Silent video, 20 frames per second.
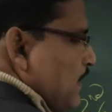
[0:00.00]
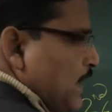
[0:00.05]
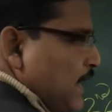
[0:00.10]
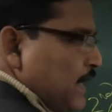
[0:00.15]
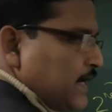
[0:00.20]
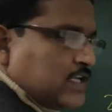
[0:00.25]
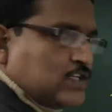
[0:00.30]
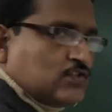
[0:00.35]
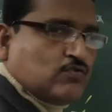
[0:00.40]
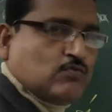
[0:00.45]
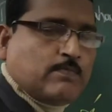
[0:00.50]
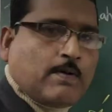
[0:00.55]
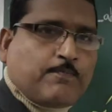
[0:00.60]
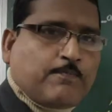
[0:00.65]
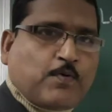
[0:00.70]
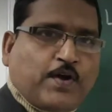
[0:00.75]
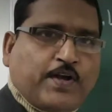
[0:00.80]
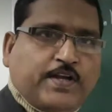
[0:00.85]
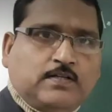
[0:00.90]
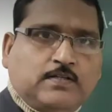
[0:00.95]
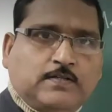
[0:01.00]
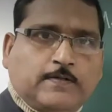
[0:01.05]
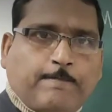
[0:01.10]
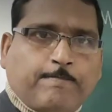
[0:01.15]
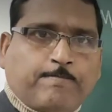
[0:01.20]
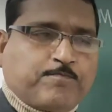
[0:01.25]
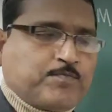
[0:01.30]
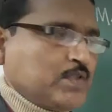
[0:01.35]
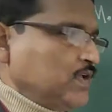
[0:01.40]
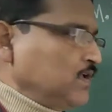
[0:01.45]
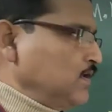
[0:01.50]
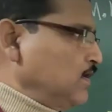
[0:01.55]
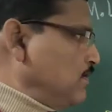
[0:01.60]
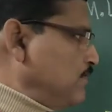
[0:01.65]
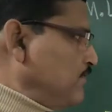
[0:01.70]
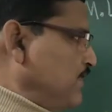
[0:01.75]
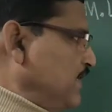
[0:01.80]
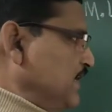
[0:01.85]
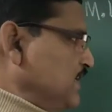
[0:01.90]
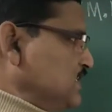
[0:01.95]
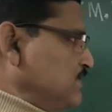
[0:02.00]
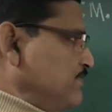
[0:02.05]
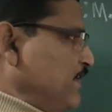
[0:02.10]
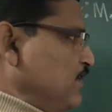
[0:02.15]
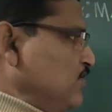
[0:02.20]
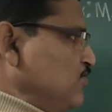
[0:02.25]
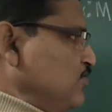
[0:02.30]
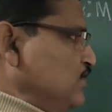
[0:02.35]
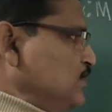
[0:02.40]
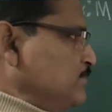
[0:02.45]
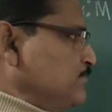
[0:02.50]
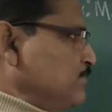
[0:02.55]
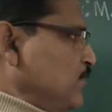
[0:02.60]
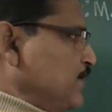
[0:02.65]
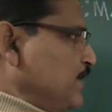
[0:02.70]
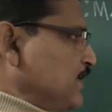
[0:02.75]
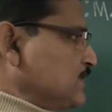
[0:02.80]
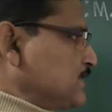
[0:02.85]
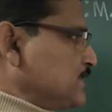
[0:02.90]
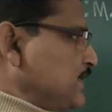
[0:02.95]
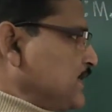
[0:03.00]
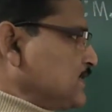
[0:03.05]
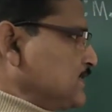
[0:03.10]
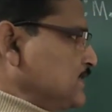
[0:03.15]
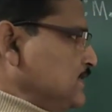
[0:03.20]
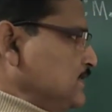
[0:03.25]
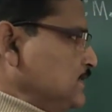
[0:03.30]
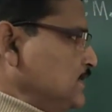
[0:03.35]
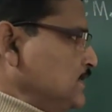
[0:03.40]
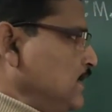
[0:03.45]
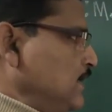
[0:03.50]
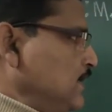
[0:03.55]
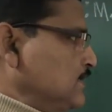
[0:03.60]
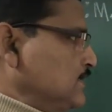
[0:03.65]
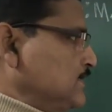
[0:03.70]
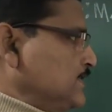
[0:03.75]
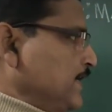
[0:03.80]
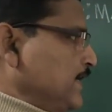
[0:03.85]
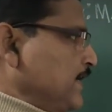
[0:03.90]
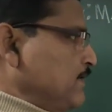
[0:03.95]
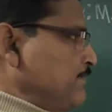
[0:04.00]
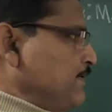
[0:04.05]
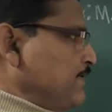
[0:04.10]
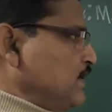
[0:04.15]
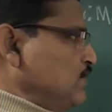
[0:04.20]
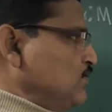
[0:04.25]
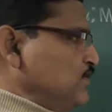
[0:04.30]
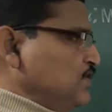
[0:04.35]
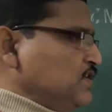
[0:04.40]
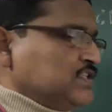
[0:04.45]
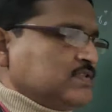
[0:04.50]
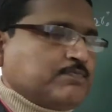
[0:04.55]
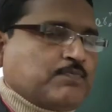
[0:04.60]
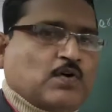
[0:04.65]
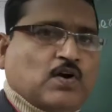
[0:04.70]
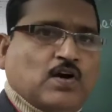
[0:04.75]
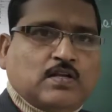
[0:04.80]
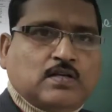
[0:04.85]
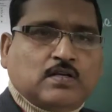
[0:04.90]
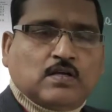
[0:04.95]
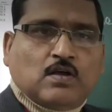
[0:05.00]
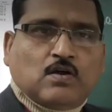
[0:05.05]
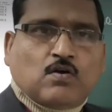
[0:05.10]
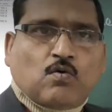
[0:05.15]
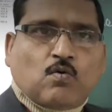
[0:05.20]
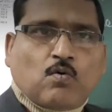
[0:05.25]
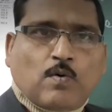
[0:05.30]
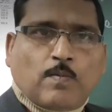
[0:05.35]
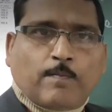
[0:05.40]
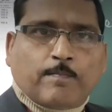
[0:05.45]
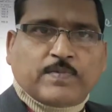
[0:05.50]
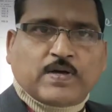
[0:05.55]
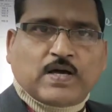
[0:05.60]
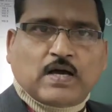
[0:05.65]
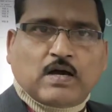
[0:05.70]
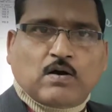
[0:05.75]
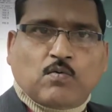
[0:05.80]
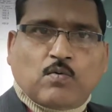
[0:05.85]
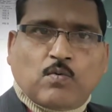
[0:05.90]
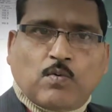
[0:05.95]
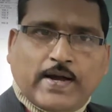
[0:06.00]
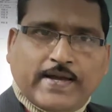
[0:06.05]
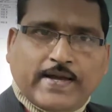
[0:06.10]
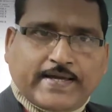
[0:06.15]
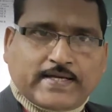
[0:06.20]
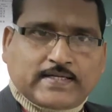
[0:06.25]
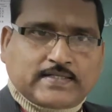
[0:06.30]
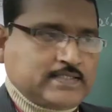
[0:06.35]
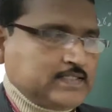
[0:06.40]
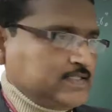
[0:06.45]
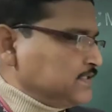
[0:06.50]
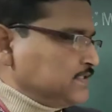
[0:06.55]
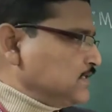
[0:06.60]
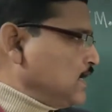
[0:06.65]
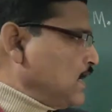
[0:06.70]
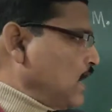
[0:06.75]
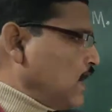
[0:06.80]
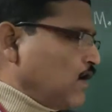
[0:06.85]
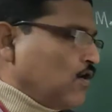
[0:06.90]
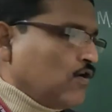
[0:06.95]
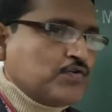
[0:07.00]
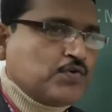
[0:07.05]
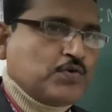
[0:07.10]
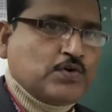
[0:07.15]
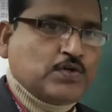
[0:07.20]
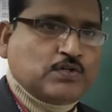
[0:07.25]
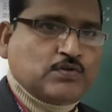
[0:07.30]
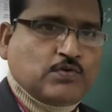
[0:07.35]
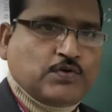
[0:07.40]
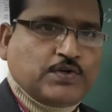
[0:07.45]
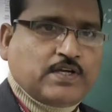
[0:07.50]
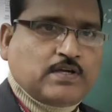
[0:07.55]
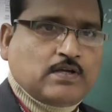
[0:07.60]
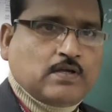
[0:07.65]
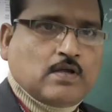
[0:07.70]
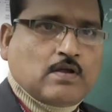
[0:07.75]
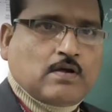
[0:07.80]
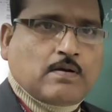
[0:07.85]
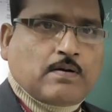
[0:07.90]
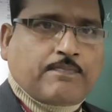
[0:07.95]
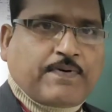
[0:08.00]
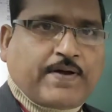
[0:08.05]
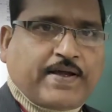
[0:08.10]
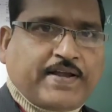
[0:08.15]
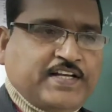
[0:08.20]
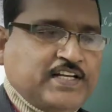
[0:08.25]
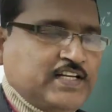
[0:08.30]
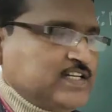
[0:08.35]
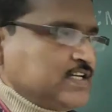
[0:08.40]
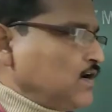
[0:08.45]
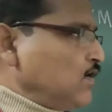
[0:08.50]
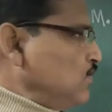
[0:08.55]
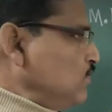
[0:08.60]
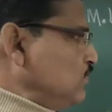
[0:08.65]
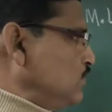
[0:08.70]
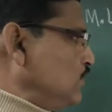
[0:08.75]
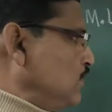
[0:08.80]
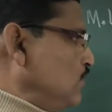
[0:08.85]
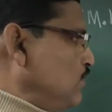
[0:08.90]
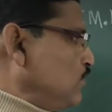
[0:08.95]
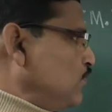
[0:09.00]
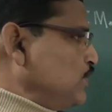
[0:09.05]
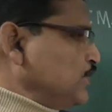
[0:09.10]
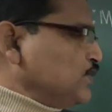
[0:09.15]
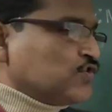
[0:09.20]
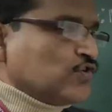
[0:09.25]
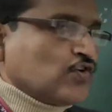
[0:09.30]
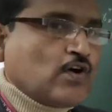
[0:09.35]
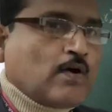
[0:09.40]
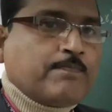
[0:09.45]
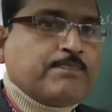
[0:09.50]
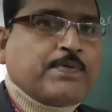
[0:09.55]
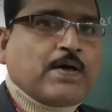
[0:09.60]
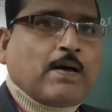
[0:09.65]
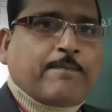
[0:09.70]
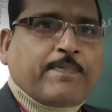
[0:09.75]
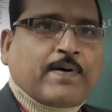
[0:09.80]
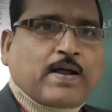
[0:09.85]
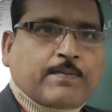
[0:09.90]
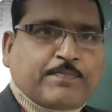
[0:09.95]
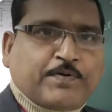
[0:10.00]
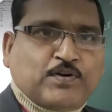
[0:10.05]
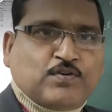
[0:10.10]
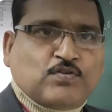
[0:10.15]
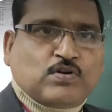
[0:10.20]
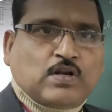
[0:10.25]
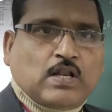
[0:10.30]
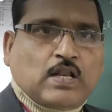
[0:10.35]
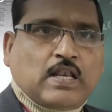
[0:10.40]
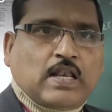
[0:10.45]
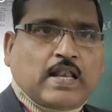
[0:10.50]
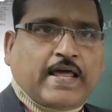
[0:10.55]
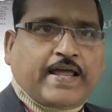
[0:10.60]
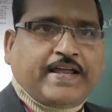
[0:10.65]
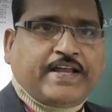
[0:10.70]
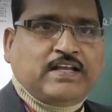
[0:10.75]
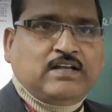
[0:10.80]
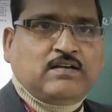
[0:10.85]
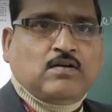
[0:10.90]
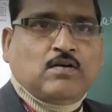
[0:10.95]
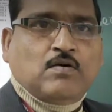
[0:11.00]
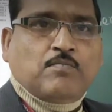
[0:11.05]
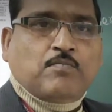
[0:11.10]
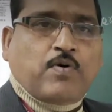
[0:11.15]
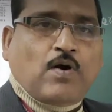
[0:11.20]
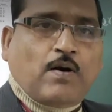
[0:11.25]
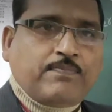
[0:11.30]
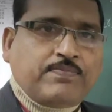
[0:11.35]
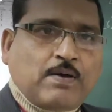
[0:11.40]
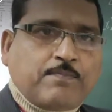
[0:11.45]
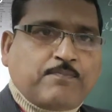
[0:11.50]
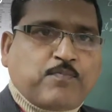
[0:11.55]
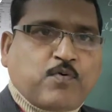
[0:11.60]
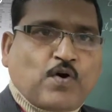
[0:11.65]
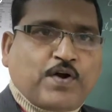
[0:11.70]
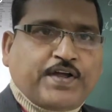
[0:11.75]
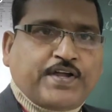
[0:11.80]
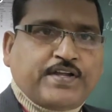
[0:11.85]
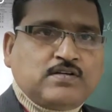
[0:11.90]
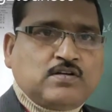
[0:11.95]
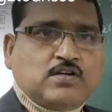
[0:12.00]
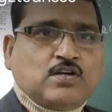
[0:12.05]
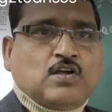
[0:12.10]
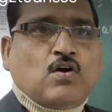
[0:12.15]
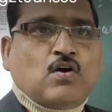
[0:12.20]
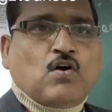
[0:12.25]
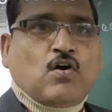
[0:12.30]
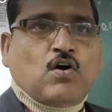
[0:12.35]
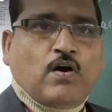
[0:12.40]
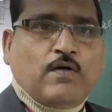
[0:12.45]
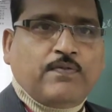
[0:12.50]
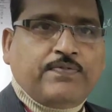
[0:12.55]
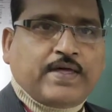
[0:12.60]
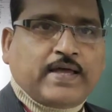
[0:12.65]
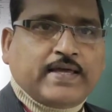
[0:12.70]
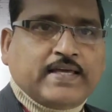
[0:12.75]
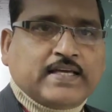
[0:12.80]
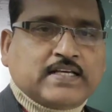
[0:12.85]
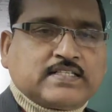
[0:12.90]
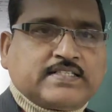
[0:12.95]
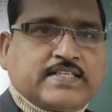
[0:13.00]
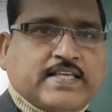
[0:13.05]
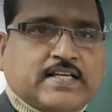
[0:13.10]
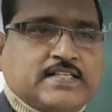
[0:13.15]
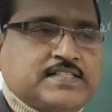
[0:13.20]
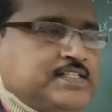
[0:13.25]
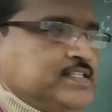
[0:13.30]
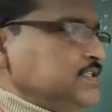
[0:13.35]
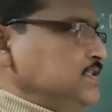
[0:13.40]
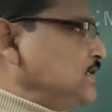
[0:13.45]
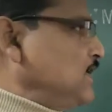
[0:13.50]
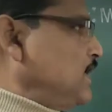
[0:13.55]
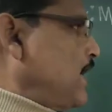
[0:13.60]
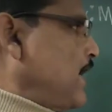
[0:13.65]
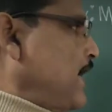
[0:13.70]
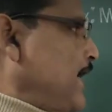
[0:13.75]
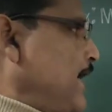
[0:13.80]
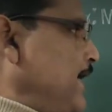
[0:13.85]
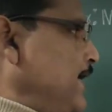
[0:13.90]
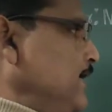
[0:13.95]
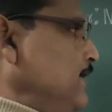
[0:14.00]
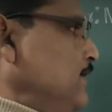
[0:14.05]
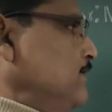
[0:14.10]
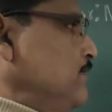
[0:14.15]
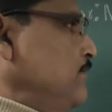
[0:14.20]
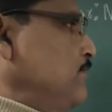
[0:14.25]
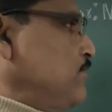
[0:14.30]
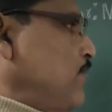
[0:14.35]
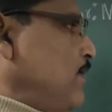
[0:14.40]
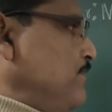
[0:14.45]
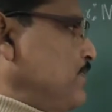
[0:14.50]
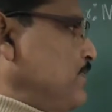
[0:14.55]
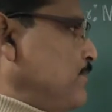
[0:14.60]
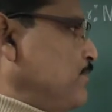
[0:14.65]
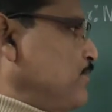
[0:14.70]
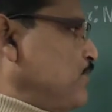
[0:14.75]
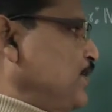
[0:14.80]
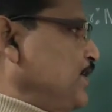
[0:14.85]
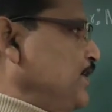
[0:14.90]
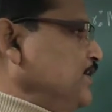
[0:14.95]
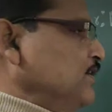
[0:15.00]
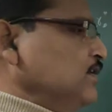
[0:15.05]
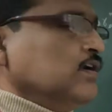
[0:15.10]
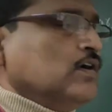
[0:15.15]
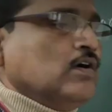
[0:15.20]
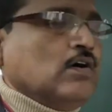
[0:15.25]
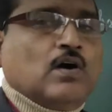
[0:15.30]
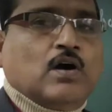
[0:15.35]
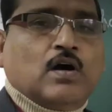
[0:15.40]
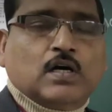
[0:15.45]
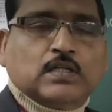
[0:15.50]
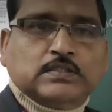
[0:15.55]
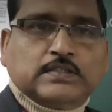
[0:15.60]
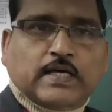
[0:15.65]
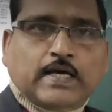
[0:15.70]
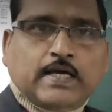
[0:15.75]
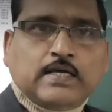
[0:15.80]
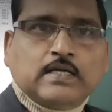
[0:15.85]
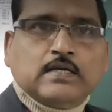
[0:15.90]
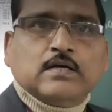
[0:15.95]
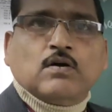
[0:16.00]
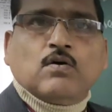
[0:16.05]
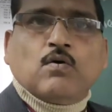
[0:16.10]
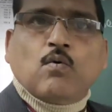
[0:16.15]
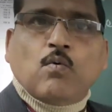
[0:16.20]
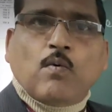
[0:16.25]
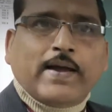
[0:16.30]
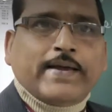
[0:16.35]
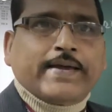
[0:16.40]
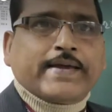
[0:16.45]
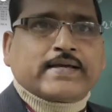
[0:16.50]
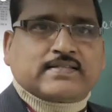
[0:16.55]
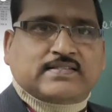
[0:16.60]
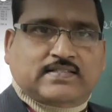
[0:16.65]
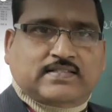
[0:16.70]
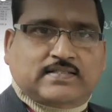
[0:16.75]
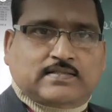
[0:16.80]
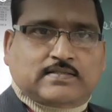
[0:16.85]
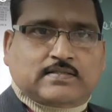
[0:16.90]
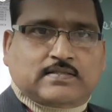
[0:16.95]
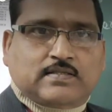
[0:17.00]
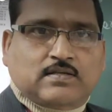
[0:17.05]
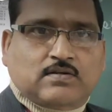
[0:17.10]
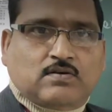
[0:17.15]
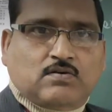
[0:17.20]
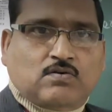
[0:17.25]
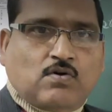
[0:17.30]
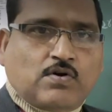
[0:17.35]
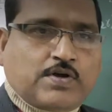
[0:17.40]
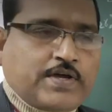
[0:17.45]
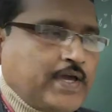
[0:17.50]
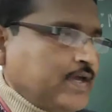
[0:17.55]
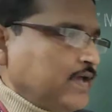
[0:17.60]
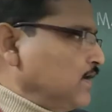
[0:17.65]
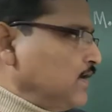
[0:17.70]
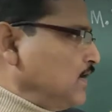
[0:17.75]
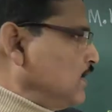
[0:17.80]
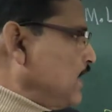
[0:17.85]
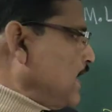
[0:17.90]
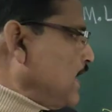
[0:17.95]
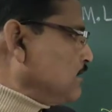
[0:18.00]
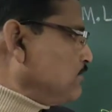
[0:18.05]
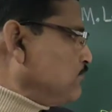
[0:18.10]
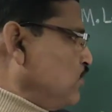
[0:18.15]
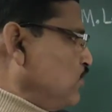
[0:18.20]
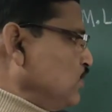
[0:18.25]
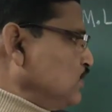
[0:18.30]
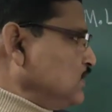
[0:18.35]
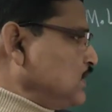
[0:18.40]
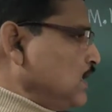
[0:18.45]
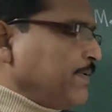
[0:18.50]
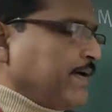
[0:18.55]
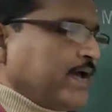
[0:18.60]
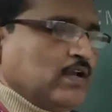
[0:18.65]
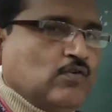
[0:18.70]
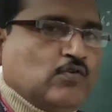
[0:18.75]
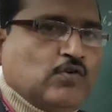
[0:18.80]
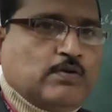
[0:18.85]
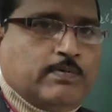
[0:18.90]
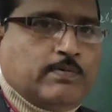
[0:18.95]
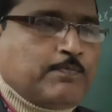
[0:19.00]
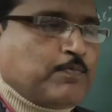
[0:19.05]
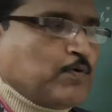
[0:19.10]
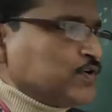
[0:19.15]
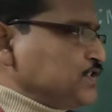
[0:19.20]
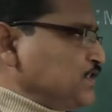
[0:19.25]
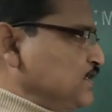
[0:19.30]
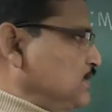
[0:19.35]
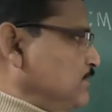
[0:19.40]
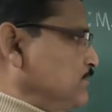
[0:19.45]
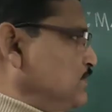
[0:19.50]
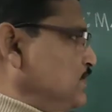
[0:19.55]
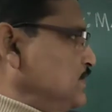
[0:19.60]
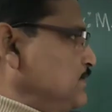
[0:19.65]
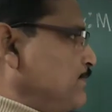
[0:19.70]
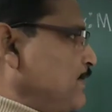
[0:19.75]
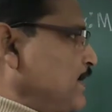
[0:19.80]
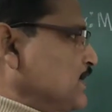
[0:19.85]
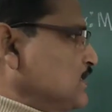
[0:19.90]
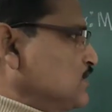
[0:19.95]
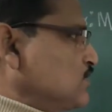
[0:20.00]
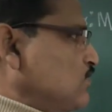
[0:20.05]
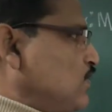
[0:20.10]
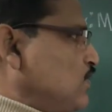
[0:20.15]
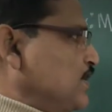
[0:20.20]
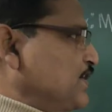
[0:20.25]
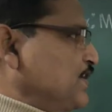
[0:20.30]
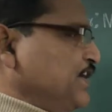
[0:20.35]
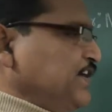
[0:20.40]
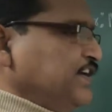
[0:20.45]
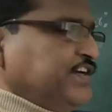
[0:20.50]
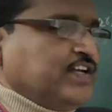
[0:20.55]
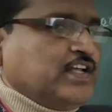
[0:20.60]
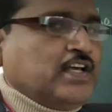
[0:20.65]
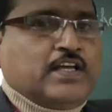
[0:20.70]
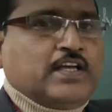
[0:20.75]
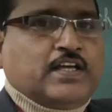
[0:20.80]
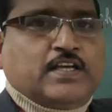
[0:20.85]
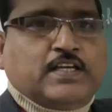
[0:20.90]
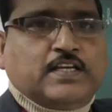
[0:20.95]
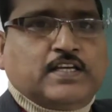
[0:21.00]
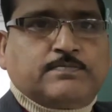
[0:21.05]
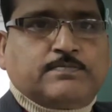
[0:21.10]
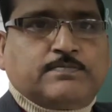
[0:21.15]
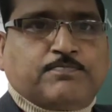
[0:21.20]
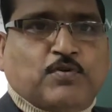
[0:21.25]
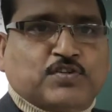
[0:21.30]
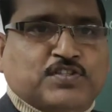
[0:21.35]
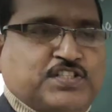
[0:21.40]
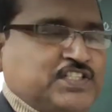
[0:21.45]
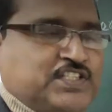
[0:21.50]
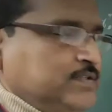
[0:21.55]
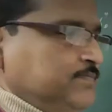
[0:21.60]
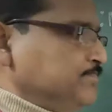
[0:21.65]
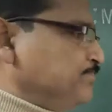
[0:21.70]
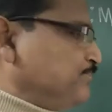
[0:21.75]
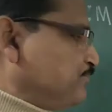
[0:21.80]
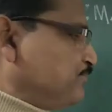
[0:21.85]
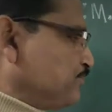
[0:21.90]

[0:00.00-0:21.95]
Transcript: Understood my point? First value is for x-axis, second value is for y-axis. How do we do it? Find it out. We drop the perpendicular line from the point on the x-axis and from the point on the y-axis. Okay, and both the value will be positive. This first quadrant is positive.